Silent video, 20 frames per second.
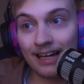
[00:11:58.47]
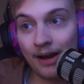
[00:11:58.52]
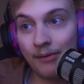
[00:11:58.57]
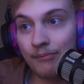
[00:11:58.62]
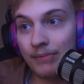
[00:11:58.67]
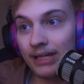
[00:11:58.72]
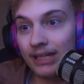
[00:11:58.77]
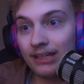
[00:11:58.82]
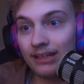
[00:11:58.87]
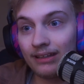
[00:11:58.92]
I'm
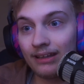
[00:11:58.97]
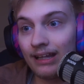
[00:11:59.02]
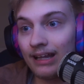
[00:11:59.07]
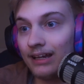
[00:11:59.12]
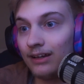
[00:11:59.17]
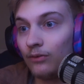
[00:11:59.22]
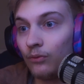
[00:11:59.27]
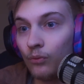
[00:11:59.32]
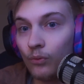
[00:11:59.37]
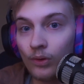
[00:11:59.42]
making
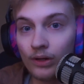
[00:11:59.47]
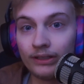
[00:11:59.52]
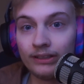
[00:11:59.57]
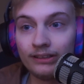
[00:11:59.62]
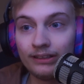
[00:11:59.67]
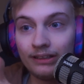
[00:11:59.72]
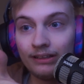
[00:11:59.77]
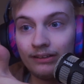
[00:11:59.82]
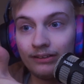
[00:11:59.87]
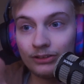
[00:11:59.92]
like
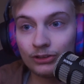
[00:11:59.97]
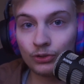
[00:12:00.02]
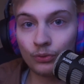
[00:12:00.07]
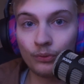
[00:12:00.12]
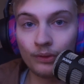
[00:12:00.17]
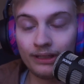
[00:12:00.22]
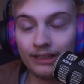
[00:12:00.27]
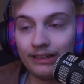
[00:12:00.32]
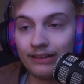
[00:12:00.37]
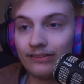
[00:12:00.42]
1
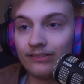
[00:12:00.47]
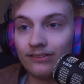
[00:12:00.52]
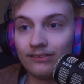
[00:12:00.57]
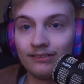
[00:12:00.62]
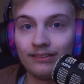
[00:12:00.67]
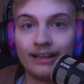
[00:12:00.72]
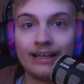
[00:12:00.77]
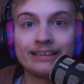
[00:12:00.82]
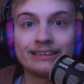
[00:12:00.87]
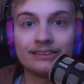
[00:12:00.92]
20th or
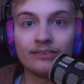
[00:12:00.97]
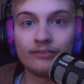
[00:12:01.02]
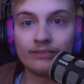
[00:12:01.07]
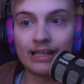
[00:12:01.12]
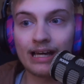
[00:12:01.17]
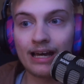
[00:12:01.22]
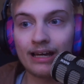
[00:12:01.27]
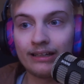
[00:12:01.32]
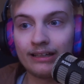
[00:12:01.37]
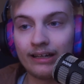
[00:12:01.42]
less of
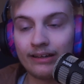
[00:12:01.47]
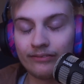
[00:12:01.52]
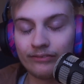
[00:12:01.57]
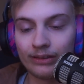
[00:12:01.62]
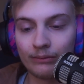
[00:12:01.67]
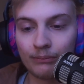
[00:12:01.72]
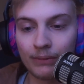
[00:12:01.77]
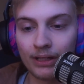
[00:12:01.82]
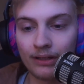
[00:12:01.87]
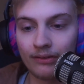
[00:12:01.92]
that every
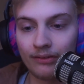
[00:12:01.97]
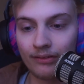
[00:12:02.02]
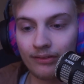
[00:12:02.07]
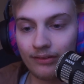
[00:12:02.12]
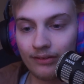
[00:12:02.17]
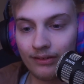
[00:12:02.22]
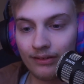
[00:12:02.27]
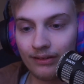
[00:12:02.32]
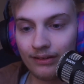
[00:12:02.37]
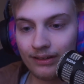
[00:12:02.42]
month.
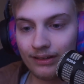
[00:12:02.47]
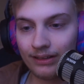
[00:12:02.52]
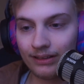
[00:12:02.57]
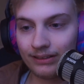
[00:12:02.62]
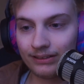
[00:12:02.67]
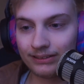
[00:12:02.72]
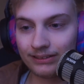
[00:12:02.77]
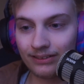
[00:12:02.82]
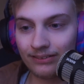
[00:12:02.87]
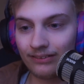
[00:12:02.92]

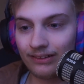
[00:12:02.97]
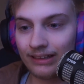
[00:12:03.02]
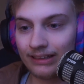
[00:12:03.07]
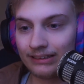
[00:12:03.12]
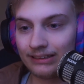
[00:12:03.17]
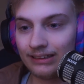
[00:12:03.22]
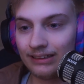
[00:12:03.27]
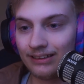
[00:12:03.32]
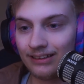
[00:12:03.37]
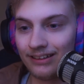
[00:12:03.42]
So
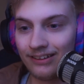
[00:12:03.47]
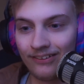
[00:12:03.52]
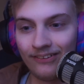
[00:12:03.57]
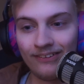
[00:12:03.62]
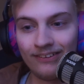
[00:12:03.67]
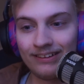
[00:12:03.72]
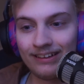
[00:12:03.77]
like, you know,